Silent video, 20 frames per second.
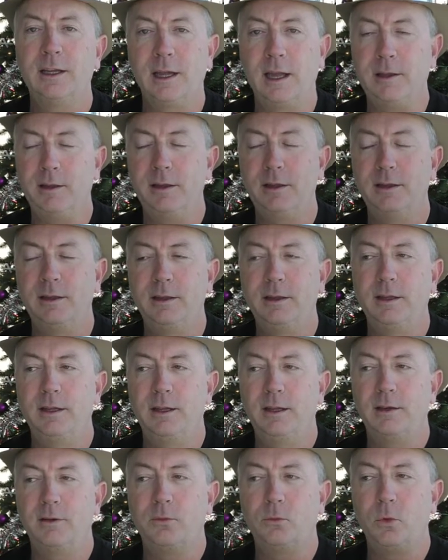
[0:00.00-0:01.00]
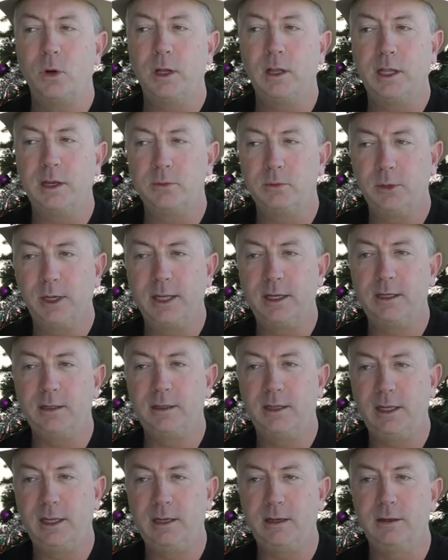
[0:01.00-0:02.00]
I, while I
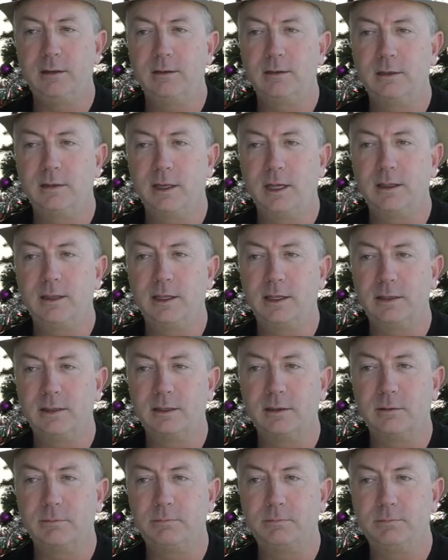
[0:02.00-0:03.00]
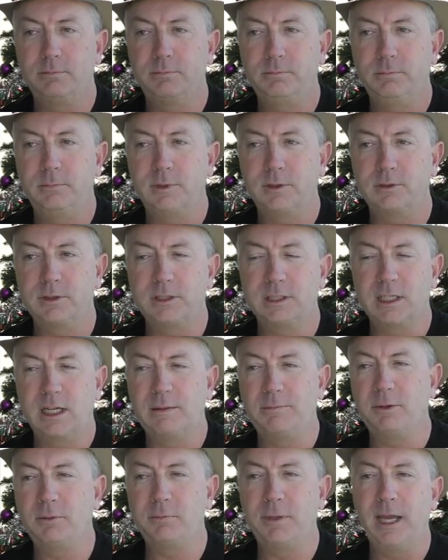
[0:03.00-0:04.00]
rated the, I think the, there was a
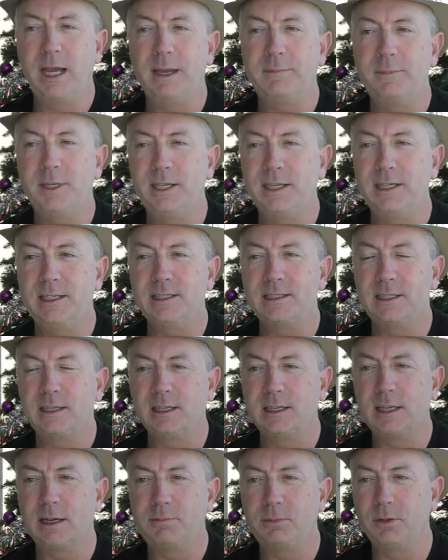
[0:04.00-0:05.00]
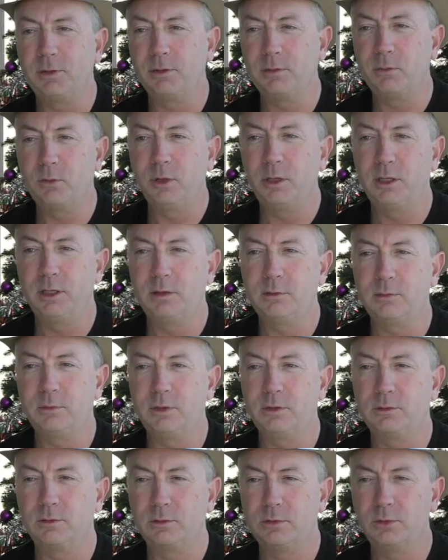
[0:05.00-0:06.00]
couple Pappies and a couple of William
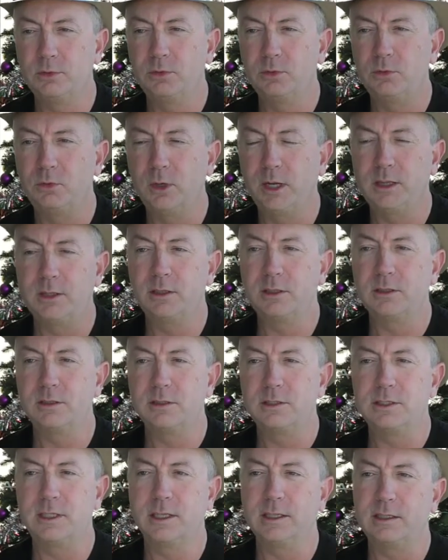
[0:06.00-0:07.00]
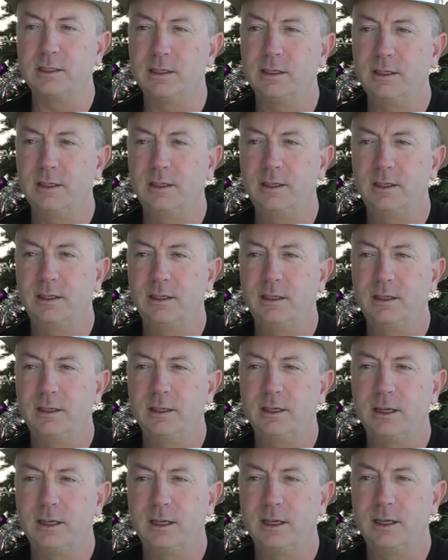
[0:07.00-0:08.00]
LaRue Wellers and
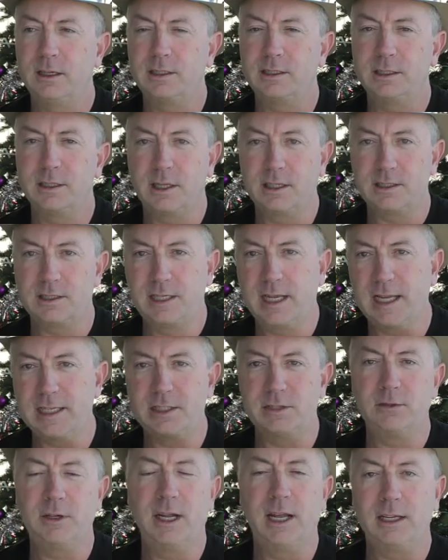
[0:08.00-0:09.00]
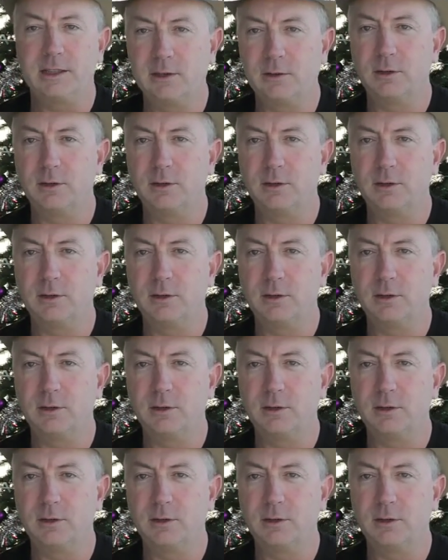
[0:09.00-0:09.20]
uh, a Sazerac.